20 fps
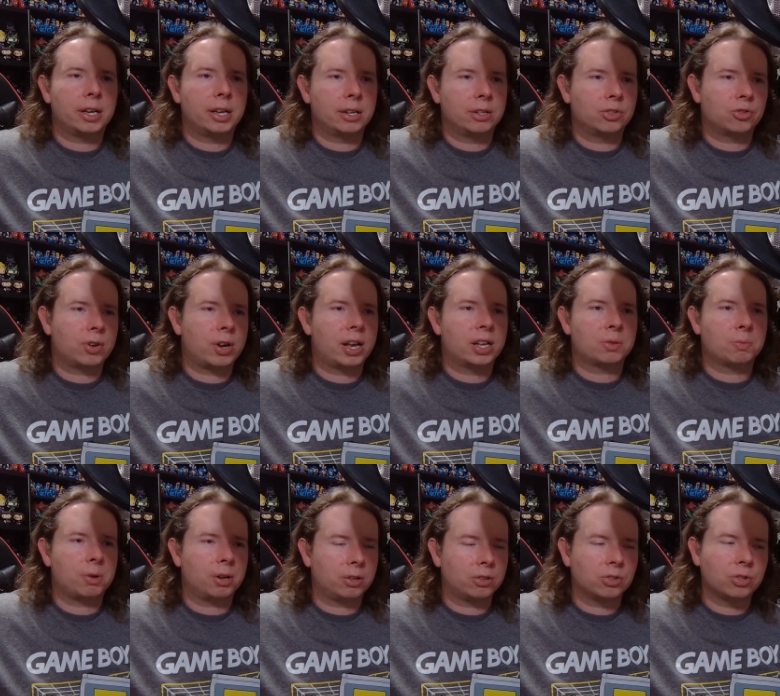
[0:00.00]
in
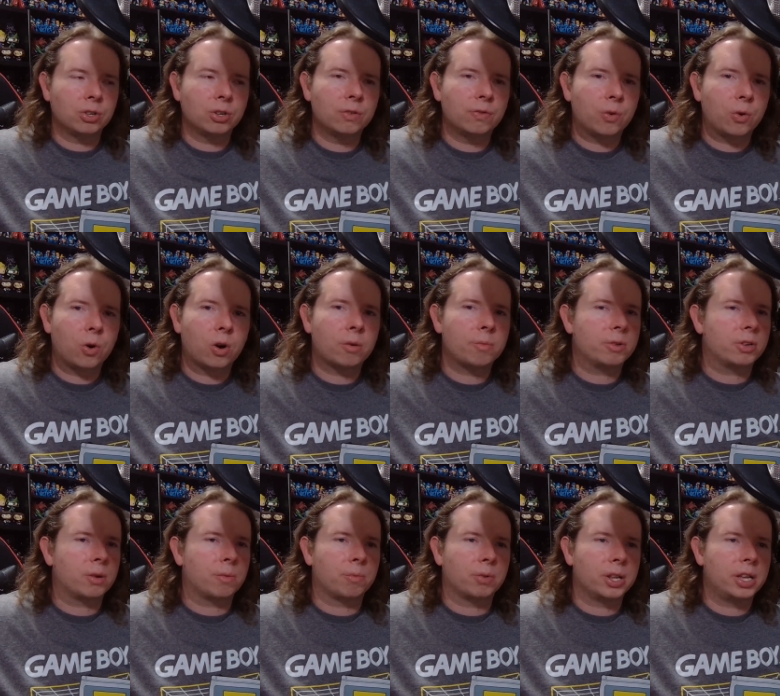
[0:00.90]
Transmetal 2 form,
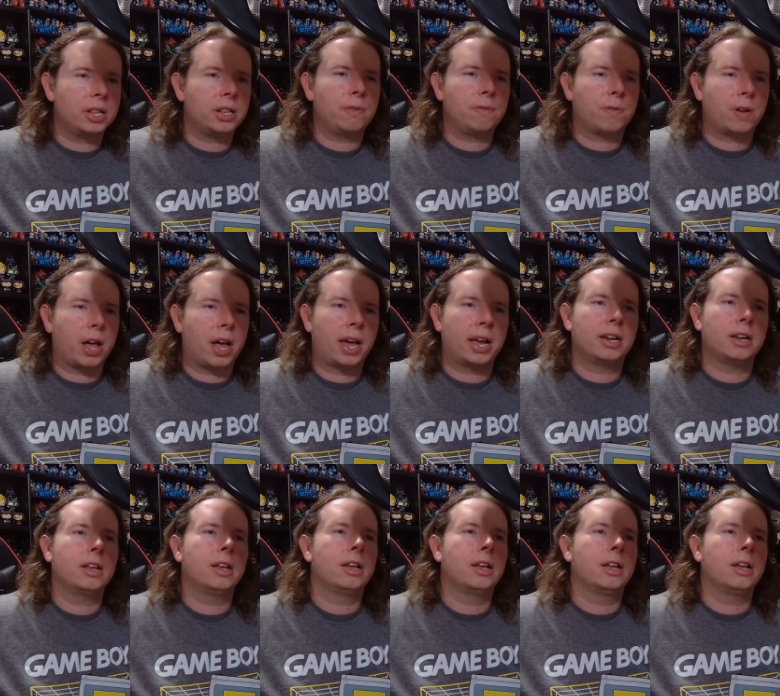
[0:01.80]
completely fine.